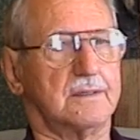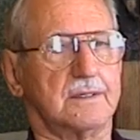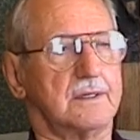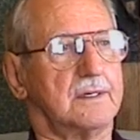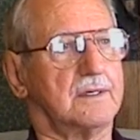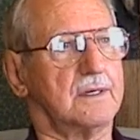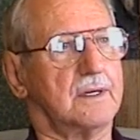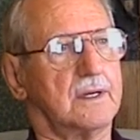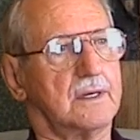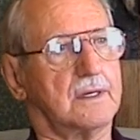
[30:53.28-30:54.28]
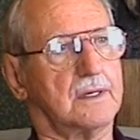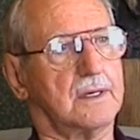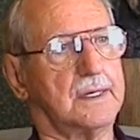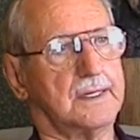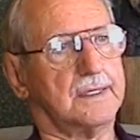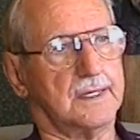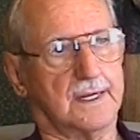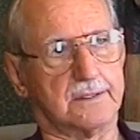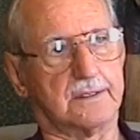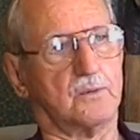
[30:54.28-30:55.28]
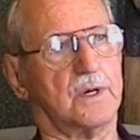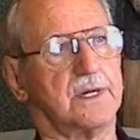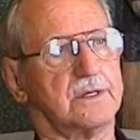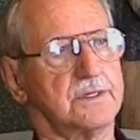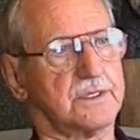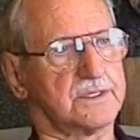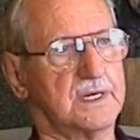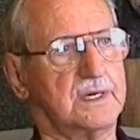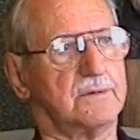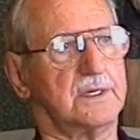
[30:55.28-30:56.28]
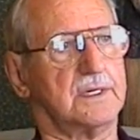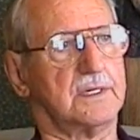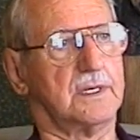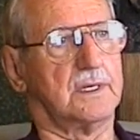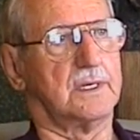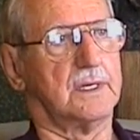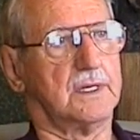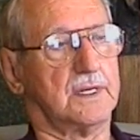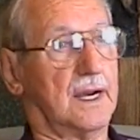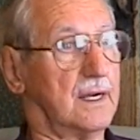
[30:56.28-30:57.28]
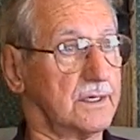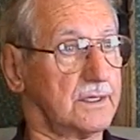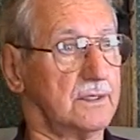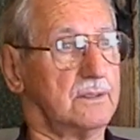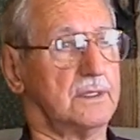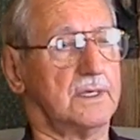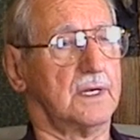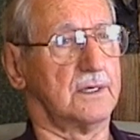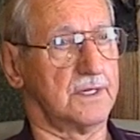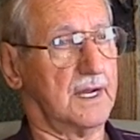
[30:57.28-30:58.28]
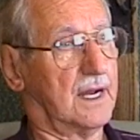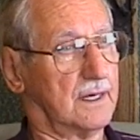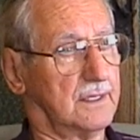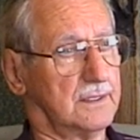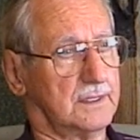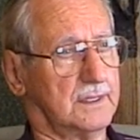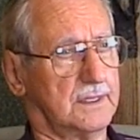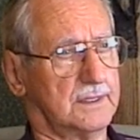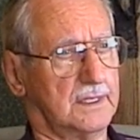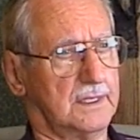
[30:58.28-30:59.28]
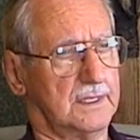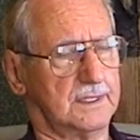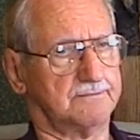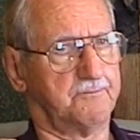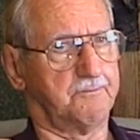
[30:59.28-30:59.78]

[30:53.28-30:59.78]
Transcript: because of the weather and the scenery. Yes, the weather, the scenery, and the the altitude, and the, or the uh, the the uh,